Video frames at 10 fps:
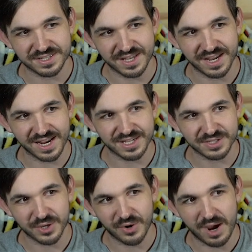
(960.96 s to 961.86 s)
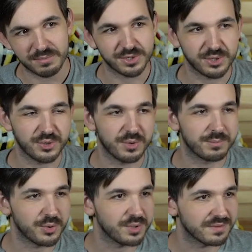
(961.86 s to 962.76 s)
thing, so I'm gonna do
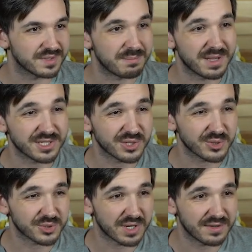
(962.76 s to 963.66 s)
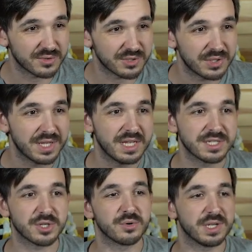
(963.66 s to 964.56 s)
Boon of Dimensional Travel.
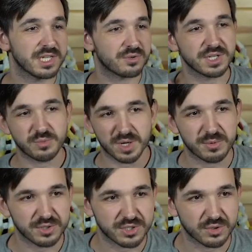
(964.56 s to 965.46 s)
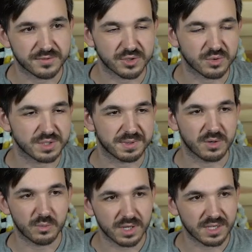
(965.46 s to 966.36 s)
So increase one ability score of your choice by
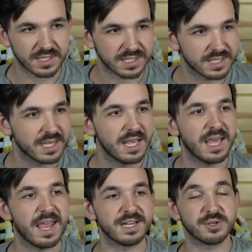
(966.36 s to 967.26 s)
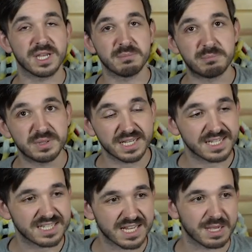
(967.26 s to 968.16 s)
1, and you get
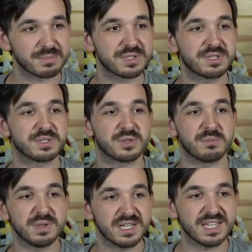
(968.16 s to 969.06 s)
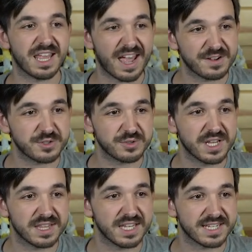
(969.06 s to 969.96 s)
Blink Steps. So immediately after you
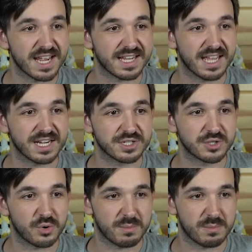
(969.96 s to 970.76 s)
take the attack action or the